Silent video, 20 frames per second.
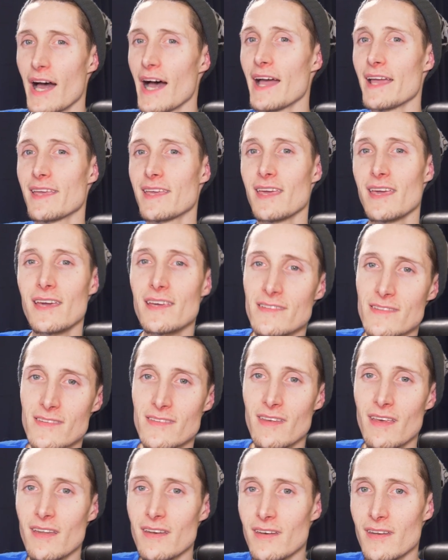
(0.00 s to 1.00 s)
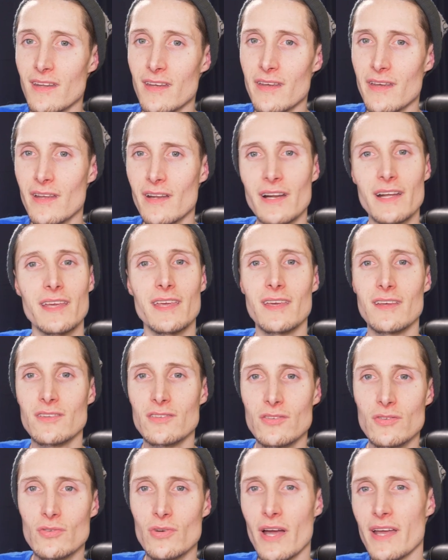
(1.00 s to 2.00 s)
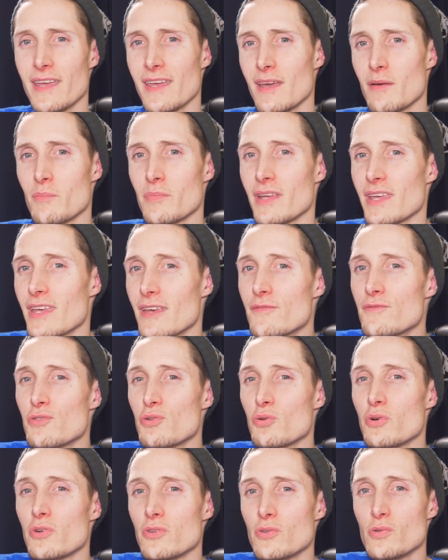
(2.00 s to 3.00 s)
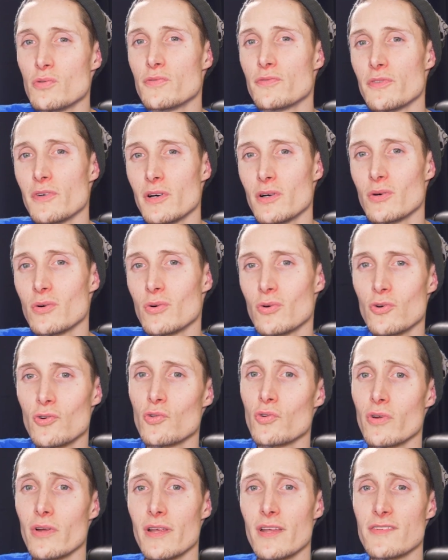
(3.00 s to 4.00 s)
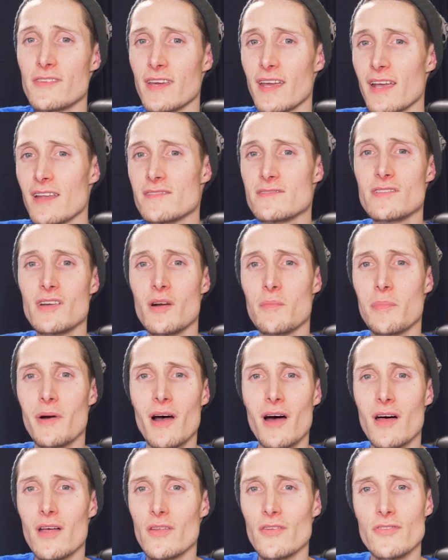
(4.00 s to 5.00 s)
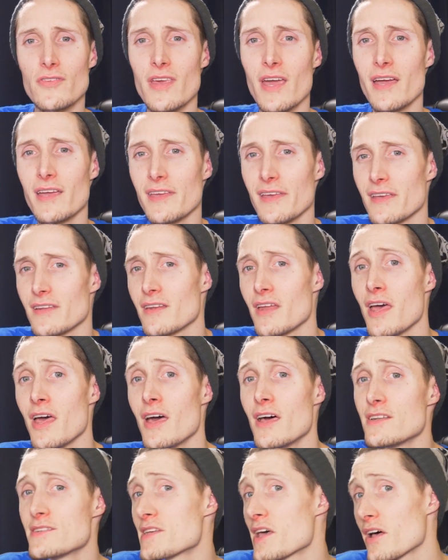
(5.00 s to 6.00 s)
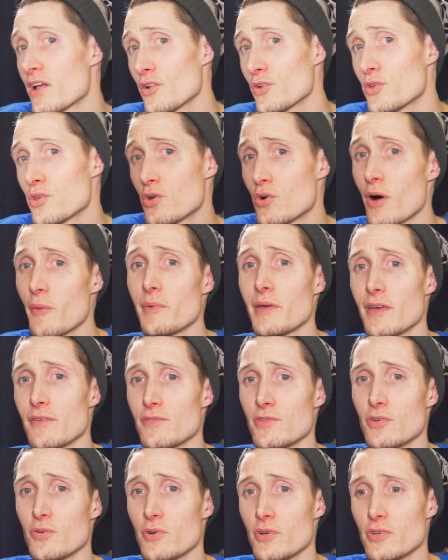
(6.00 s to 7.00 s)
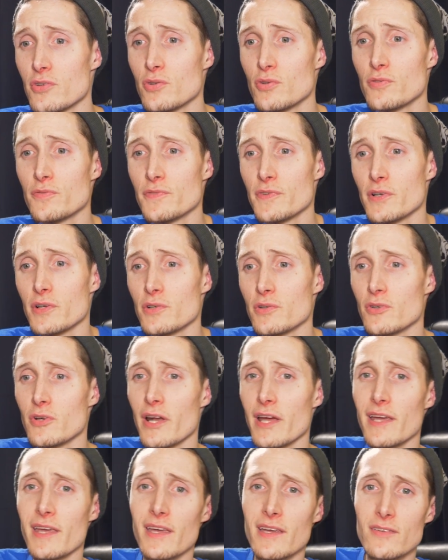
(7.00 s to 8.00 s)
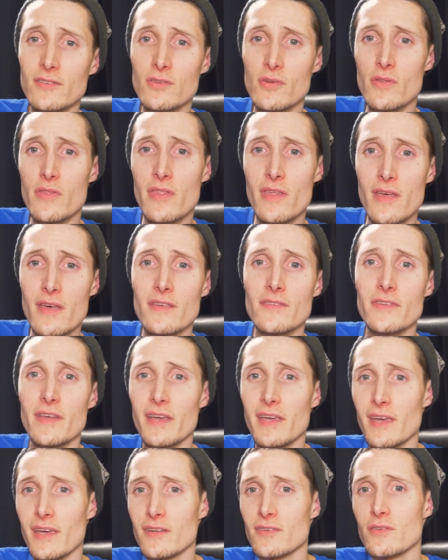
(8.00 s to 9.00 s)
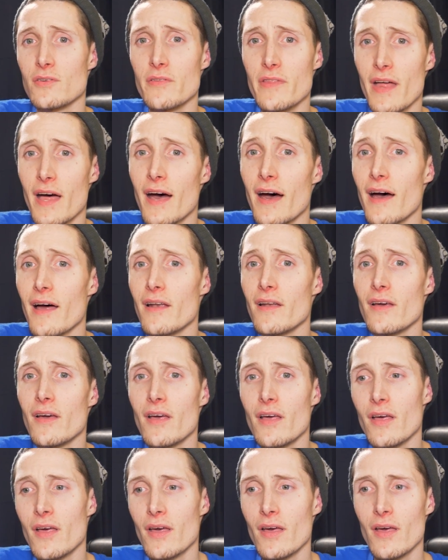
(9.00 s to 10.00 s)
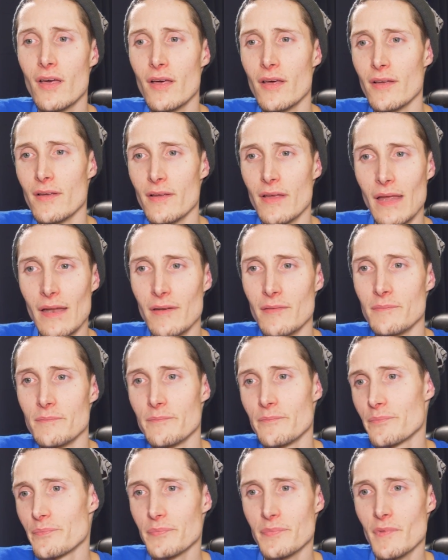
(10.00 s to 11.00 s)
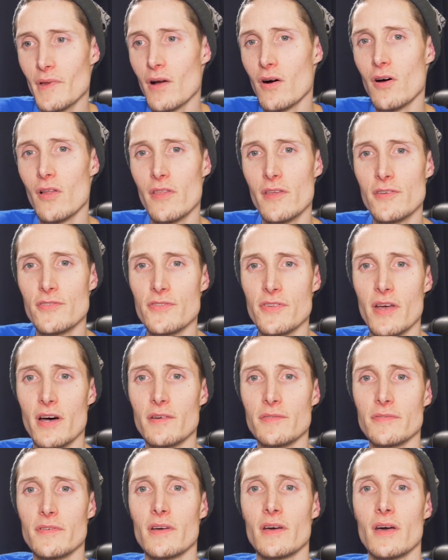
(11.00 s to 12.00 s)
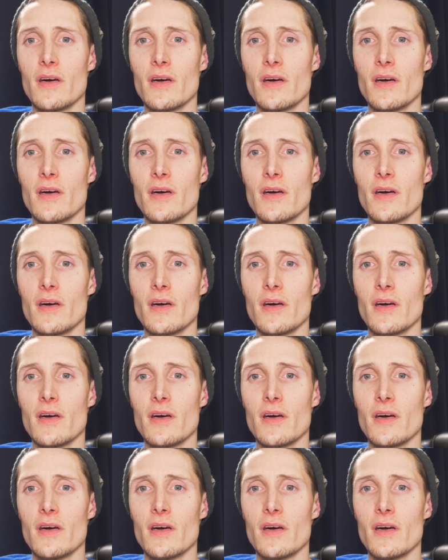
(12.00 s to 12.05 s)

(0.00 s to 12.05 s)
I can't send it, I can't give you a new phone, it's against our policy, I can't tell you I'm giving you a new phone, I can't do this, I can't do that, and all this stuff.